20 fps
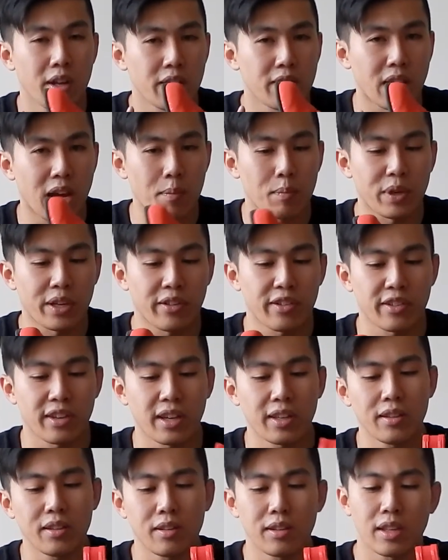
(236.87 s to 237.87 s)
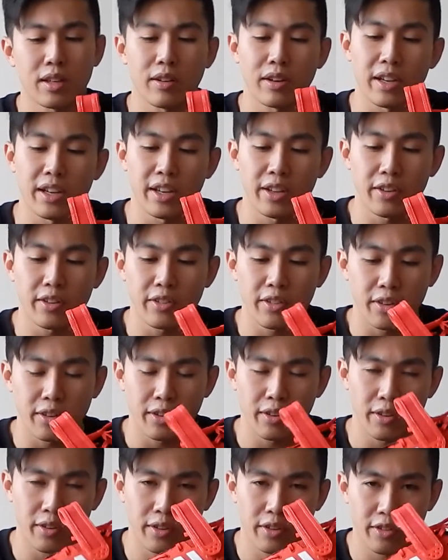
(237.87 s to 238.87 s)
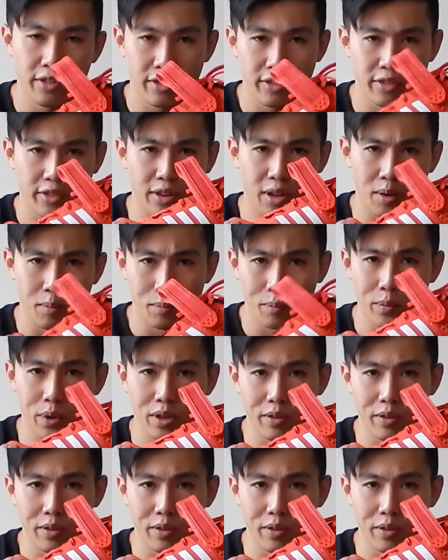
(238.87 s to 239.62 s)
That being said, there is some